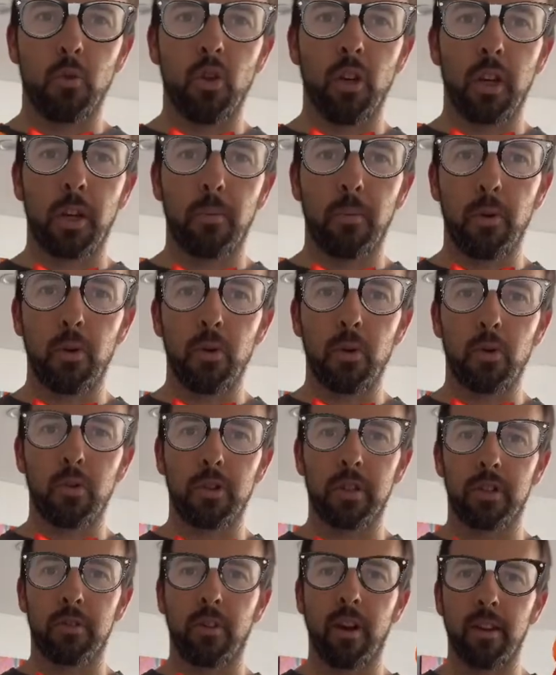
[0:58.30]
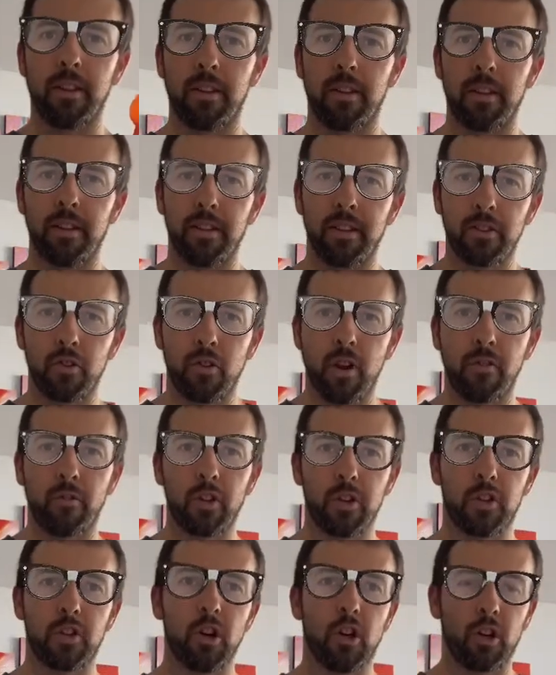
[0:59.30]
like a poodle just rather than your
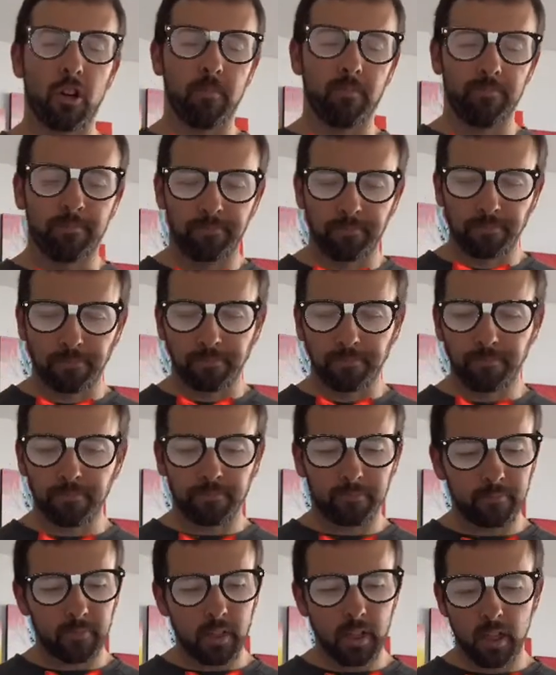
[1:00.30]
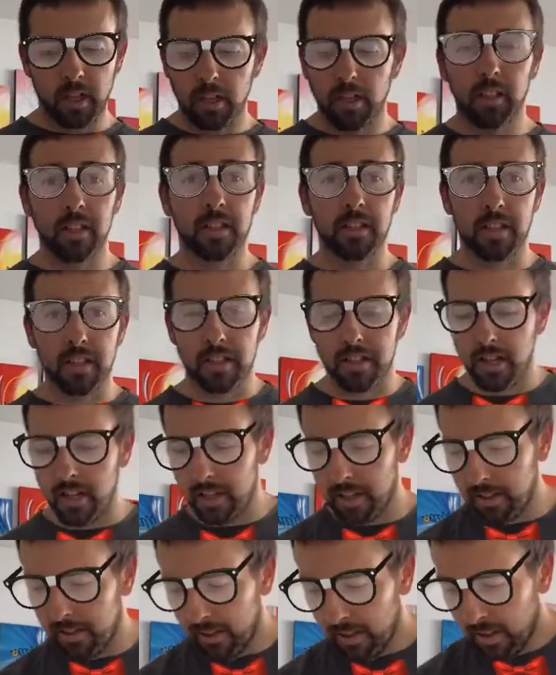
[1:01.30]
average dog. Let's get
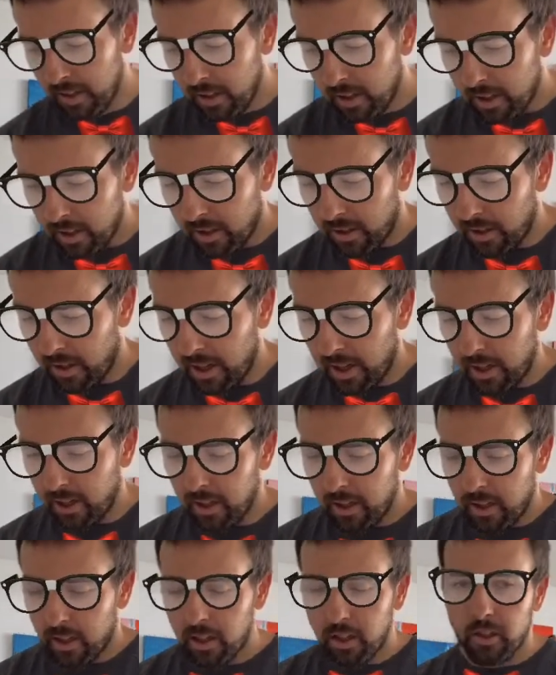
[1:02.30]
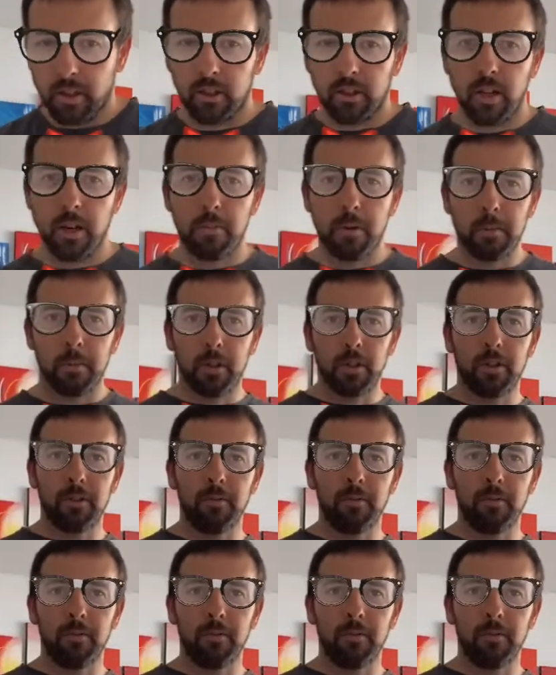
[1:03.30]
started. Alrighty, grab your balloon,